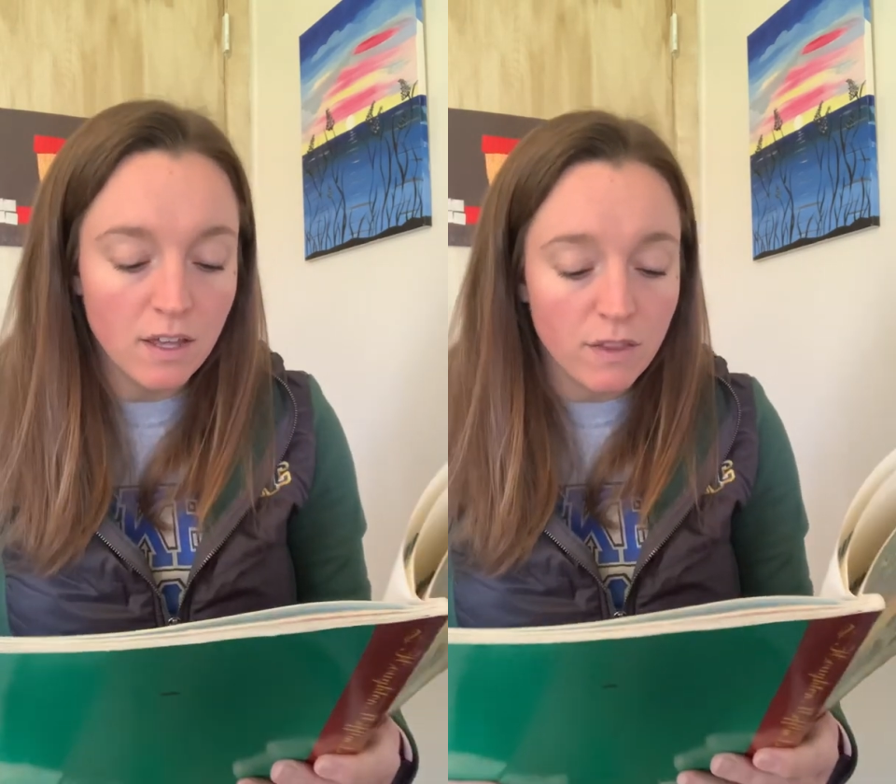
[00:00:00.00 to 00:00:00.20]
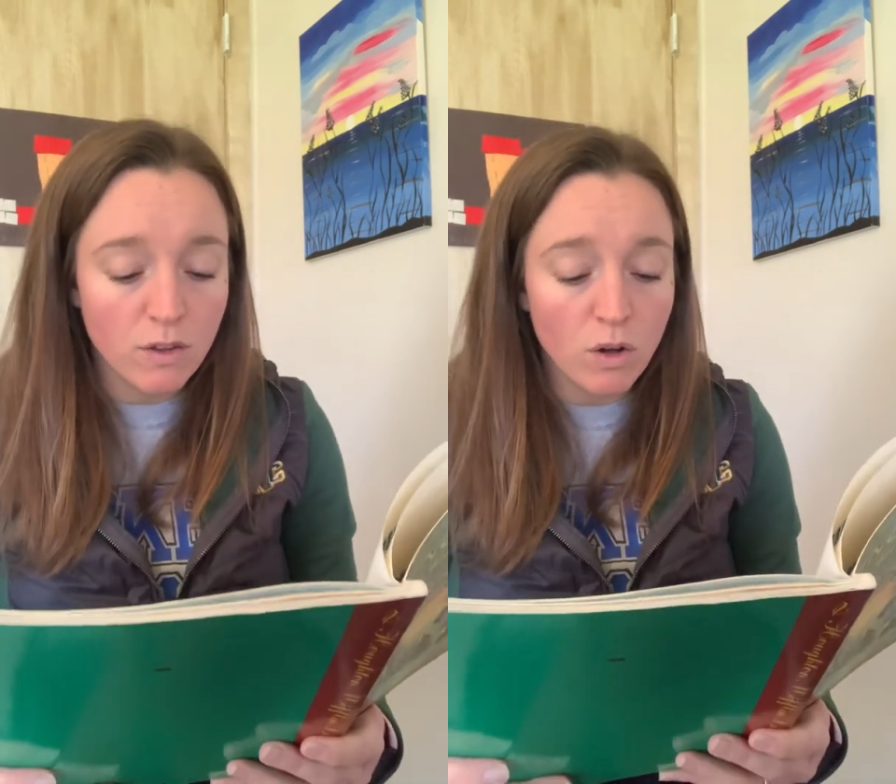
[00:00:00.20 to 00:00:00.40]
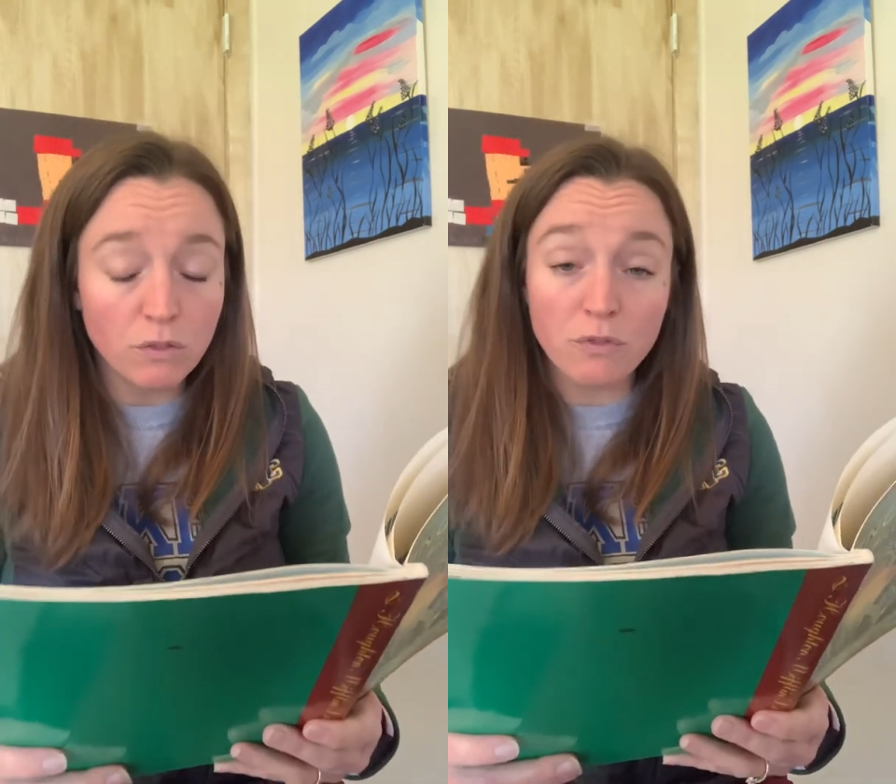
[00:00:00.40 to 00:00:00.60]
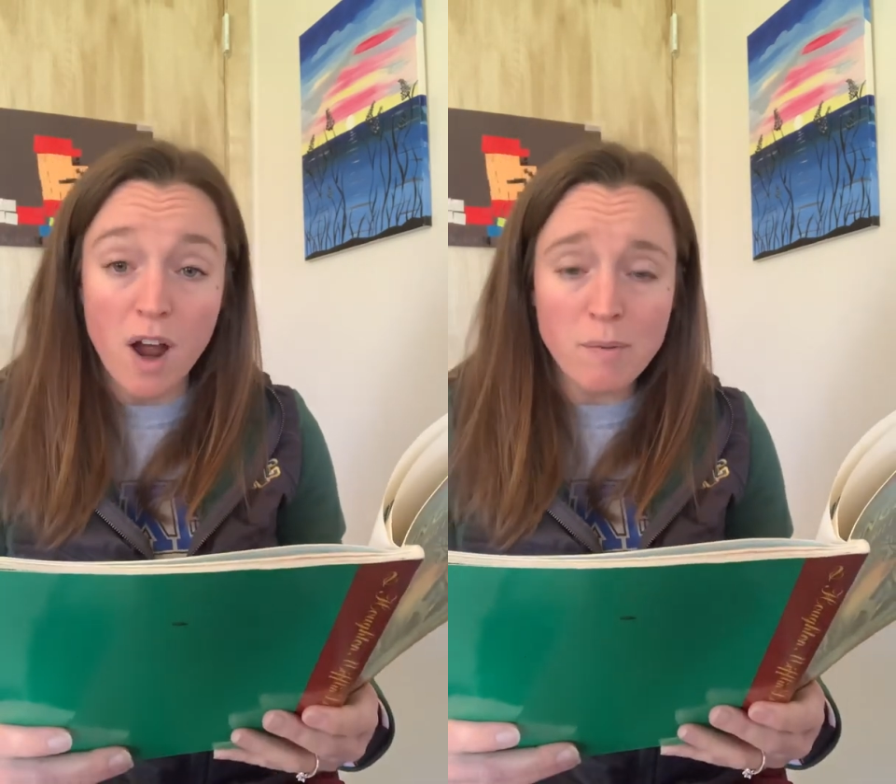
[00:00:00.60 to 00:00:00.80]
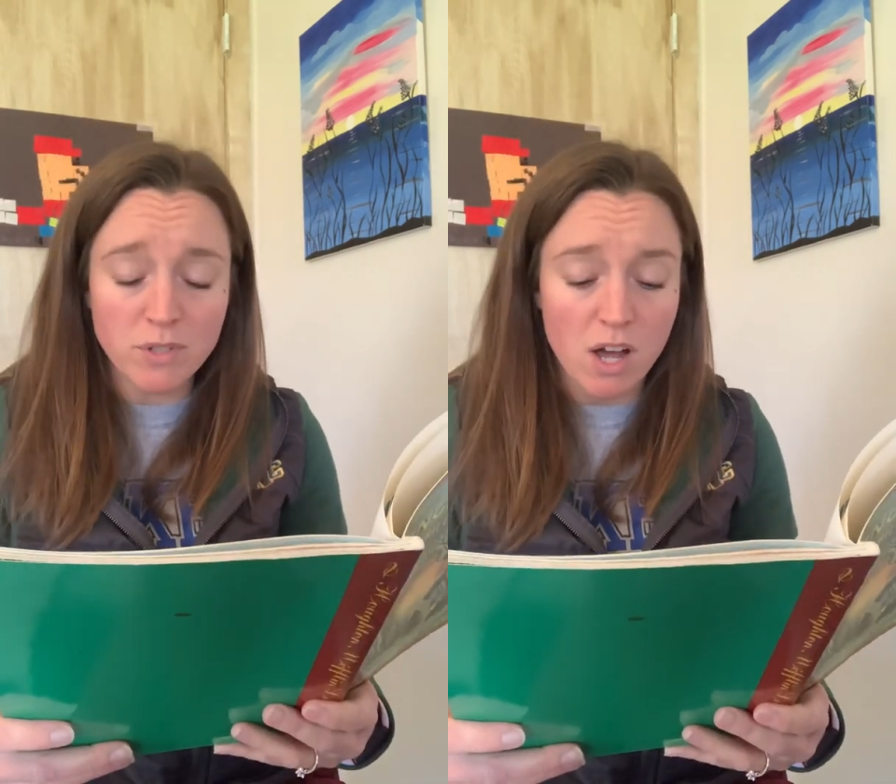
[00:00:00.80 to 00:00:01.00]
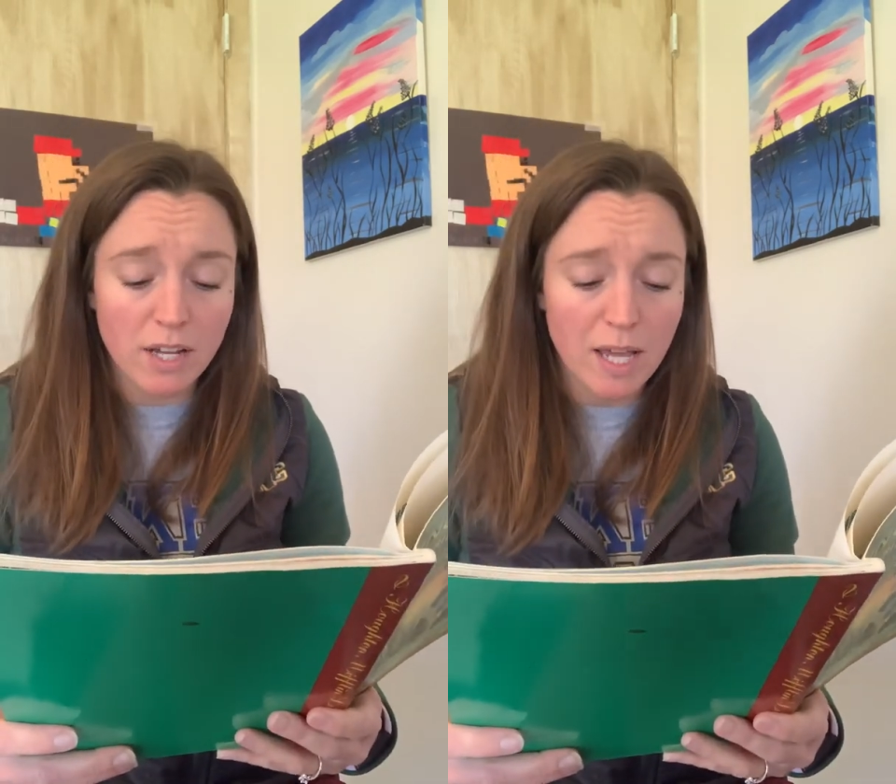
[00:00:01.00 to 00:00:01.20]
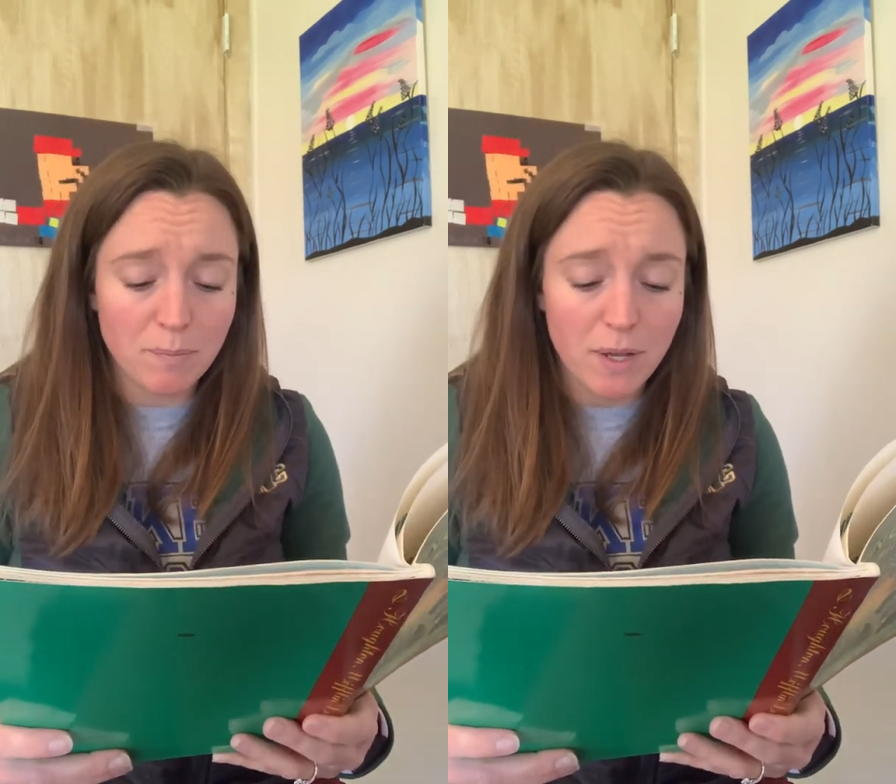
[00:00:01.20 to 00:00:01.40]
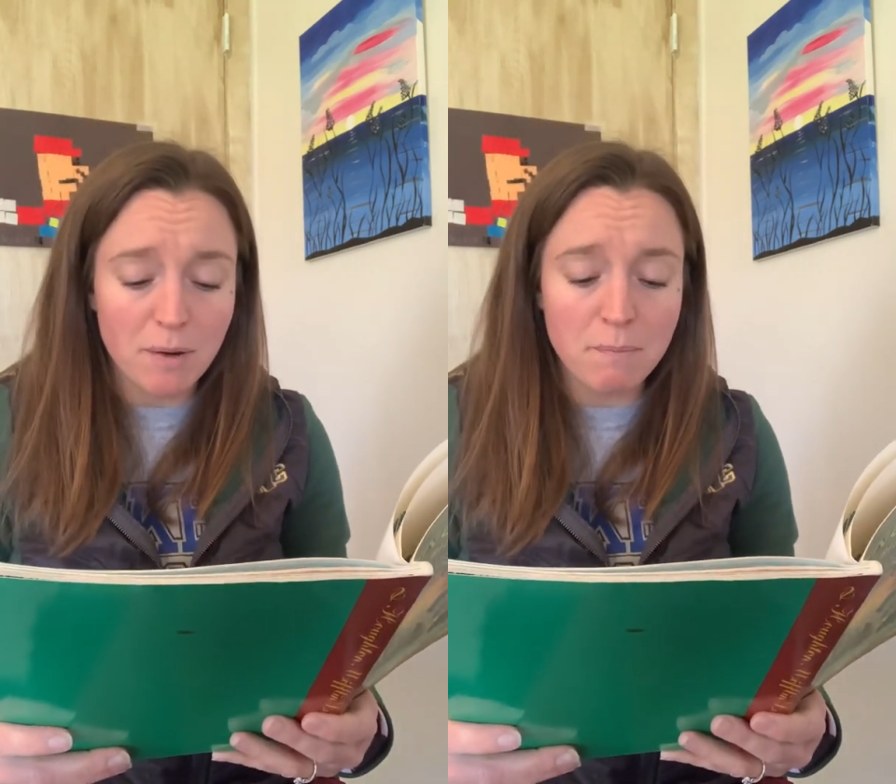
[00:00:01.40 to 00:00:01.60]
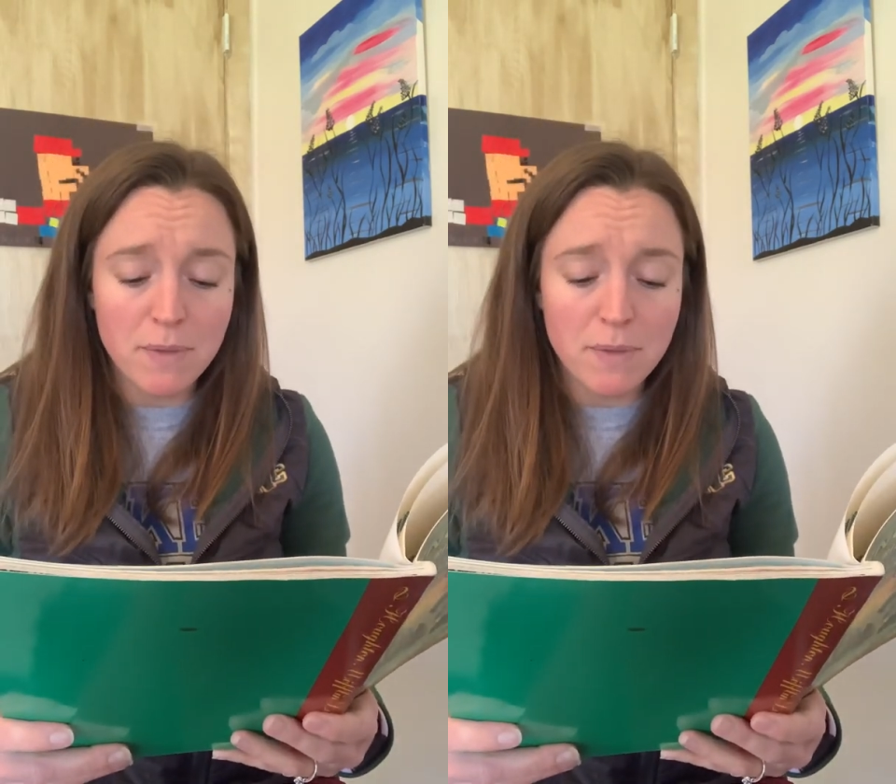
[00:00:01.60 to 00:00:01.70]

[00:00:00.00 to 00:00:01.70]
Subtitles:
The old farm dog had been